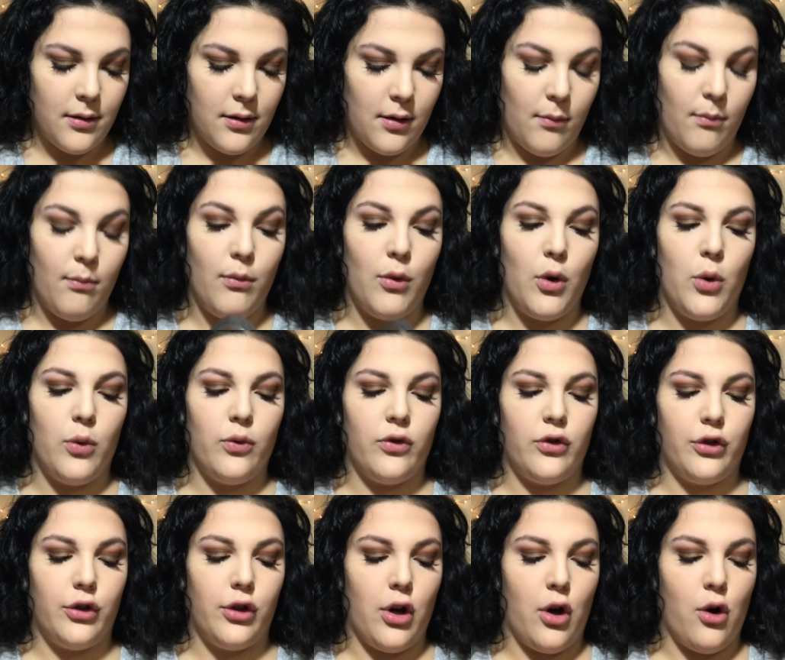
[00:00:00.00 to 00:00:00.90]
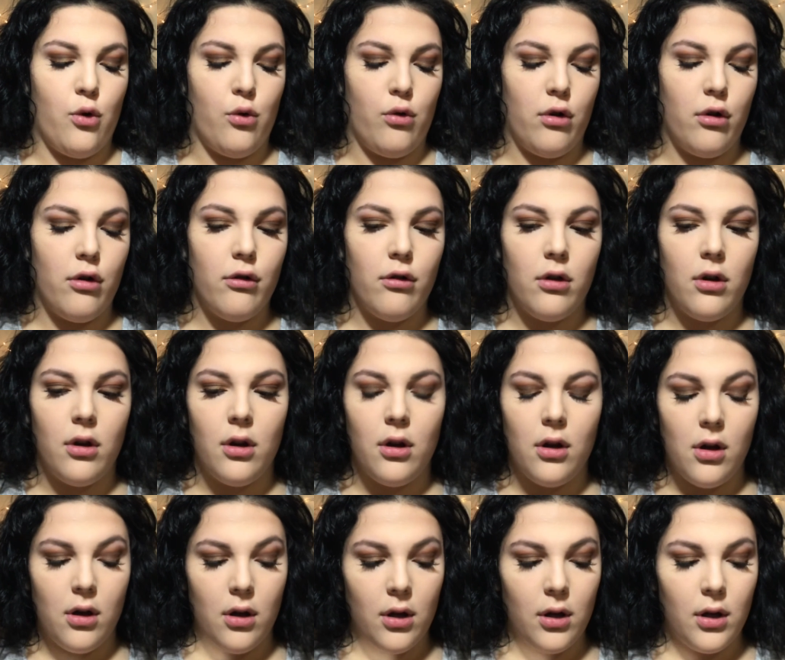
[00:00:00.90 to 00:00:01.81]
Moonstone.
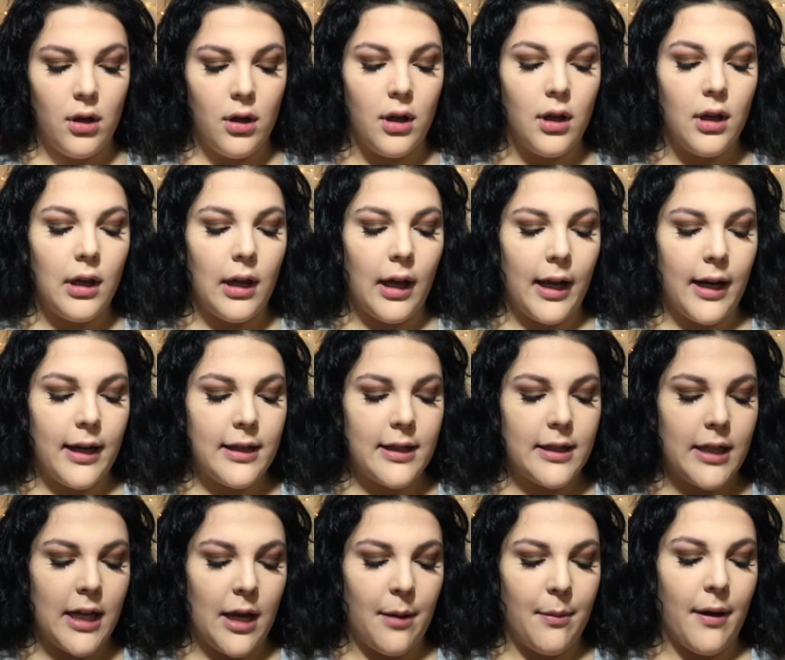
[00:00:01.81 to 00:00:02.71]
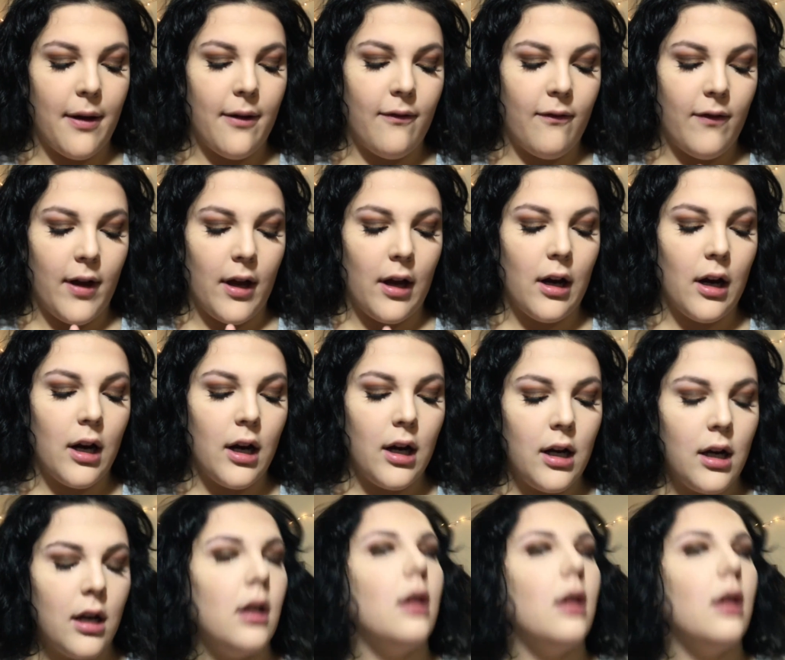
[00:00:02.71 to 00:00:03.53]
I just take my finger